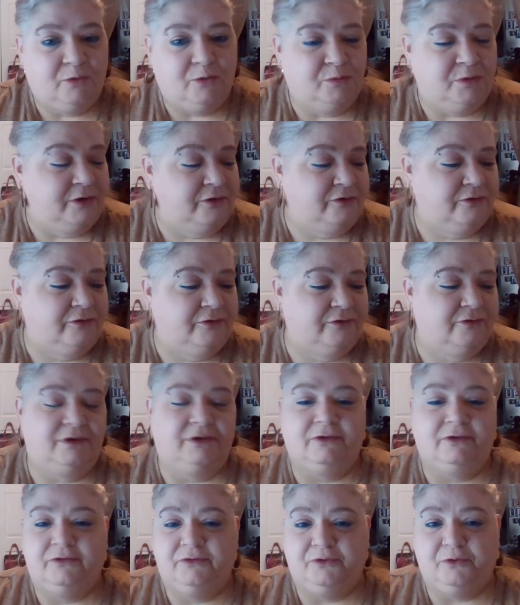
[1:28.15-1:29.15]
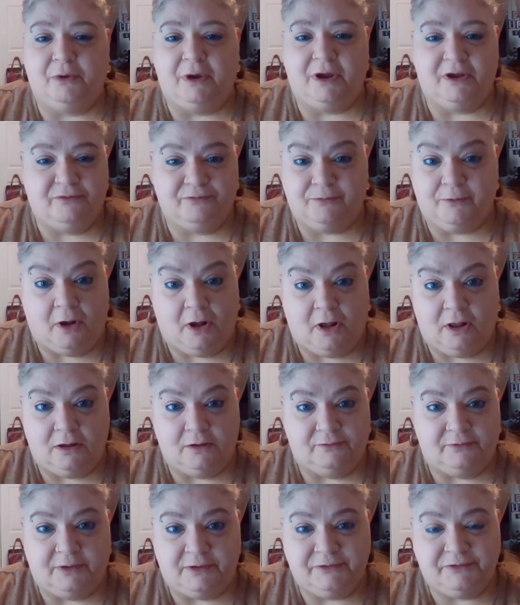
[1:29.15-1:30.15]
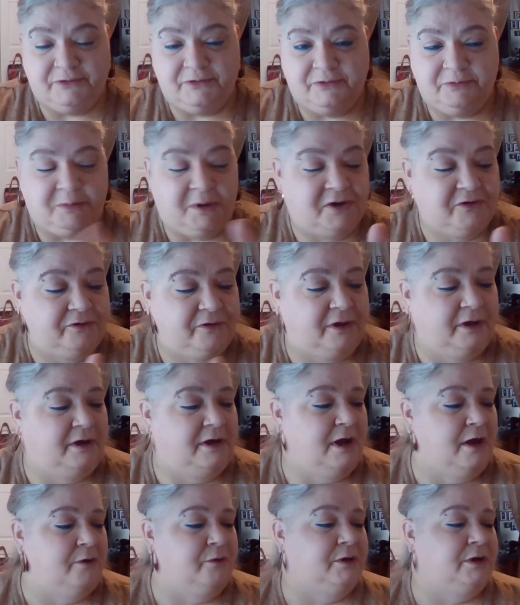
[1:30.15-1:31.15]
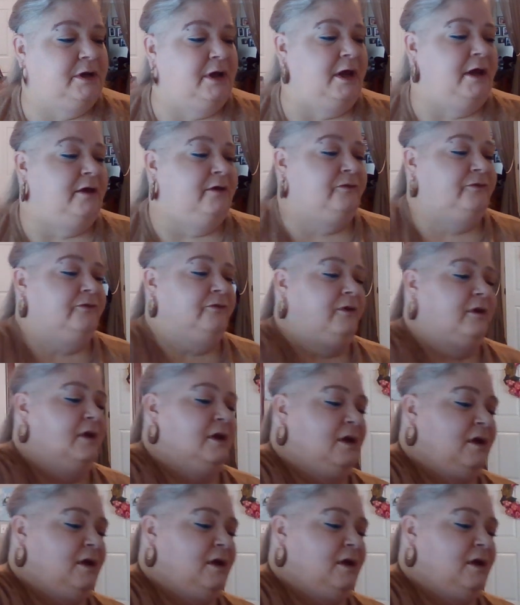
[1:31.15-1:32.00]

which is great for all of us, especially nowadays.